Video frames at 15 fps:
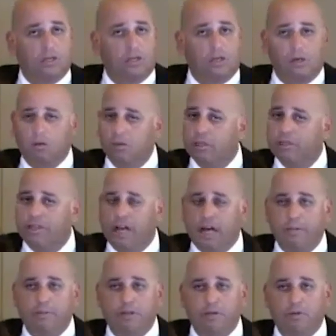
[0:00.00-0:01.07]
The only
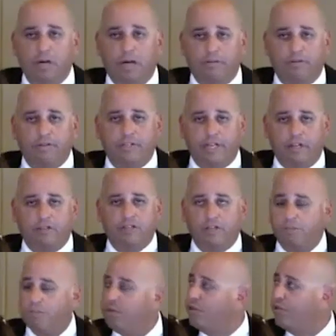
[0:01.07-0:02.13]
time you would ever tell
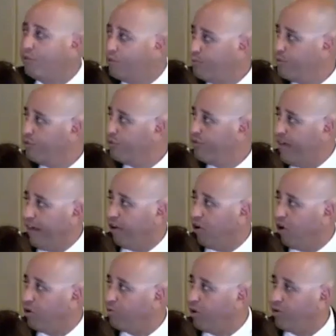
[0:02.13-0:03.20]
someone to remove that
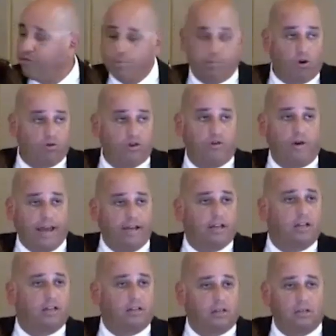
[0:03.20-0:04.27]
hardware, if you broke your
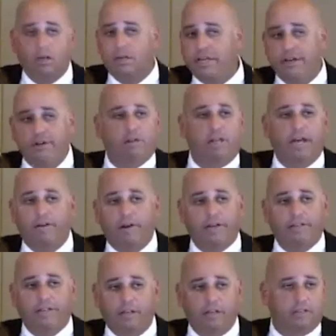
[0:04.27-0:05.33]
ankle, a year later
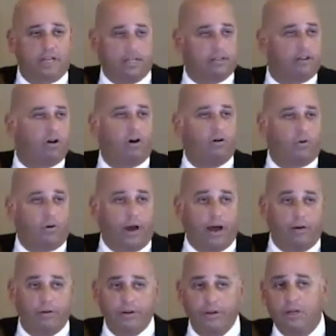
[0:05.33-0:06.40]
I'd tell you to take the hardware
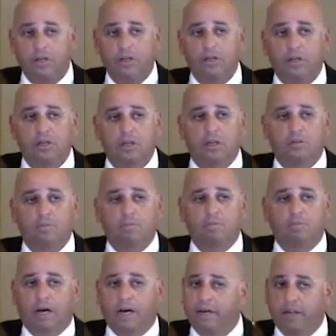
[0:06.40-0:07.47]
out.
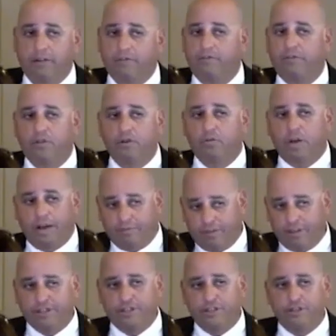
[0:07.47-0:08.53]
But if you
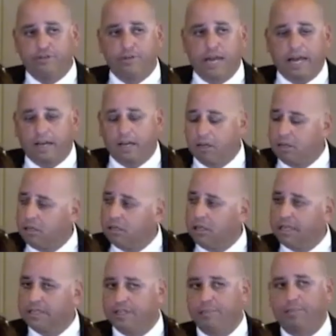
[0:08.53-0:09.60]
have this in your neck,
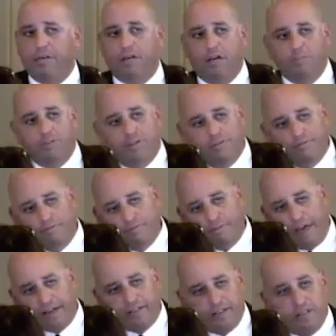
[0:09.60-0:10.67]
unless it becomes
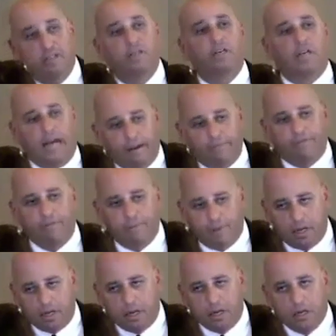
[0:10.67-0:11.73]
infected, God
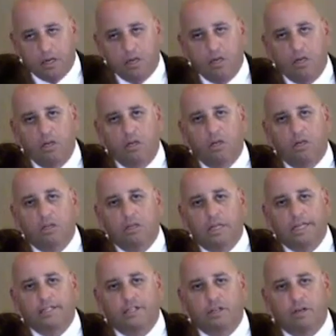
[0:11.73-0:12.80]
forbid,
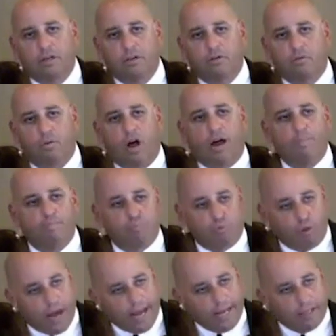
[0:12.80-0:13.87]
unless the rod
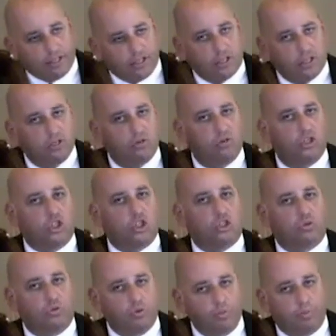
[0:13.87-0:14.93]
breaks or the
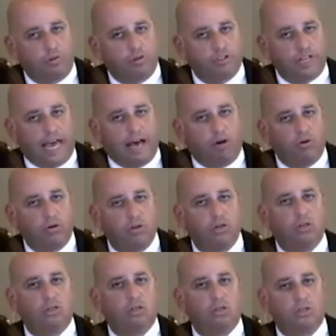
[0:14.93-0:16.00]
screw pulls
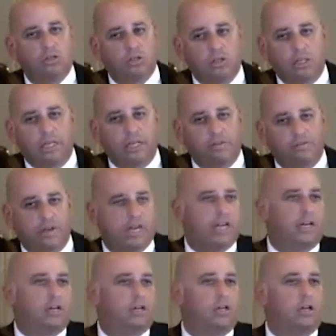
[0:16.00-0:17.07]
out, leave
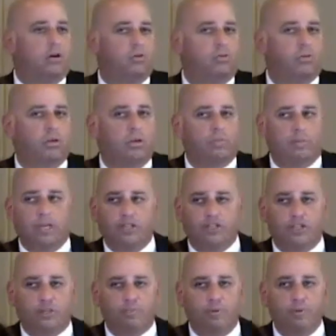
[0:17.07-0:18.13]
it alone,
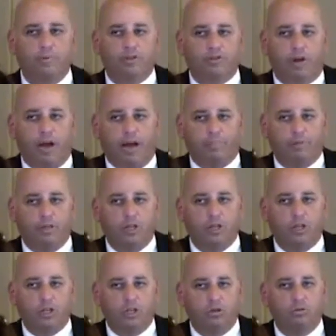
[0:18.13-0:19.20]
because it's booby-trapped.
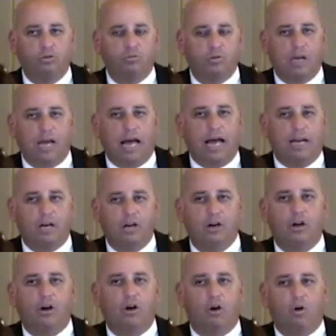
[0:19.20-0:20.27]
You do not
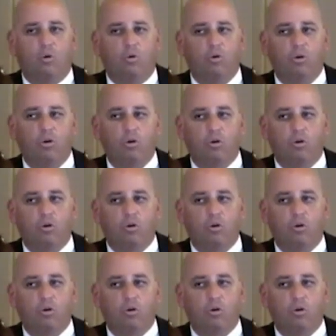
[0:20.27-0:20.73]
know